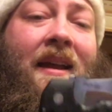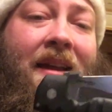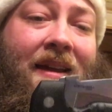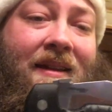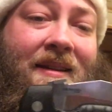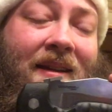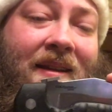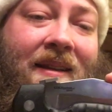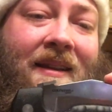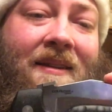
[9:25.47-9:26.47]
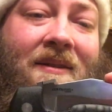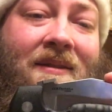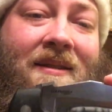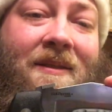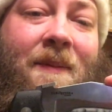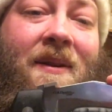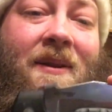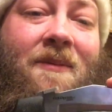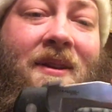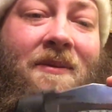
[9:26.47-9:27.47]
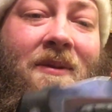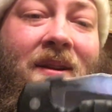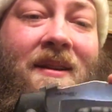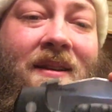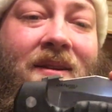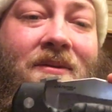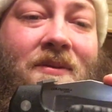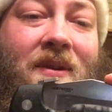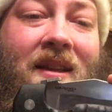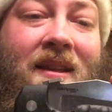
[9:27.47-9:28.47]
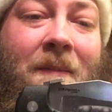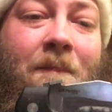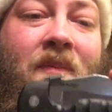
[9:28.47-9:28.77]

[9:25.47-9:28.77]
and depending on what you want to use with it,